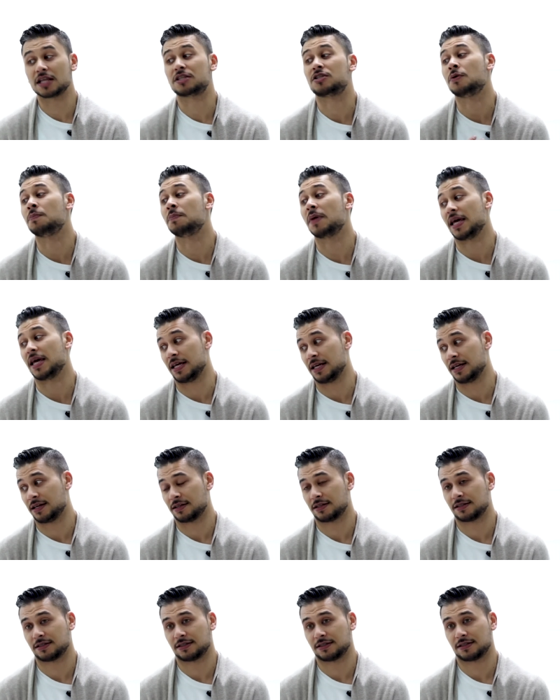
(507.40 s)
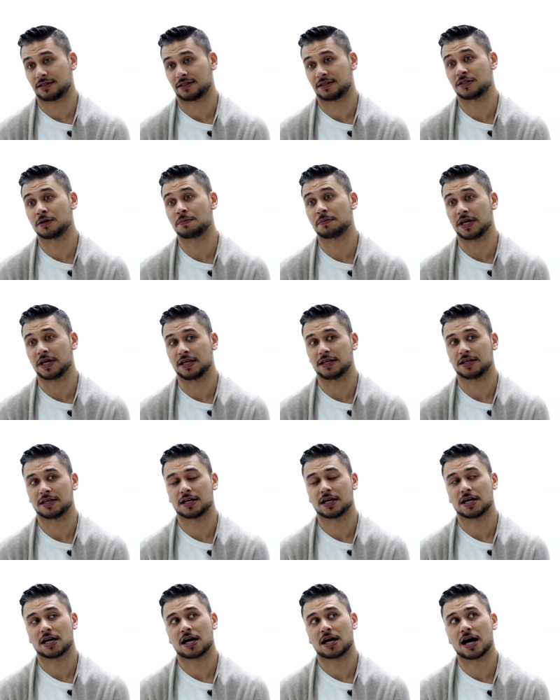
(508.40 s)
To me, to me,
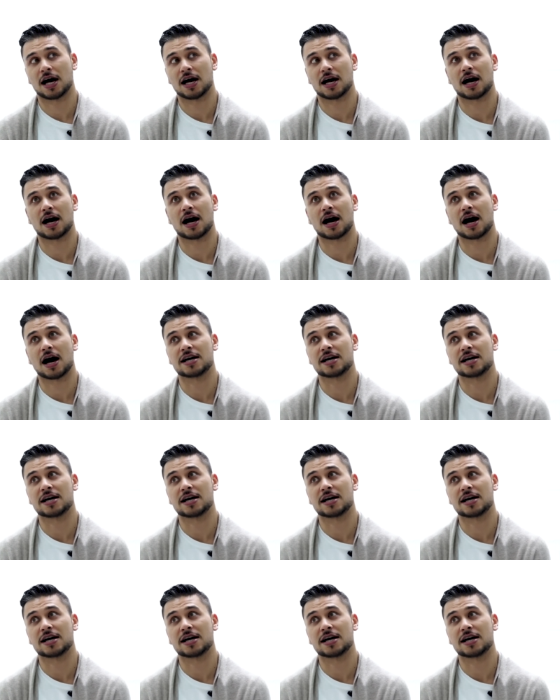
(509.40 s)
I,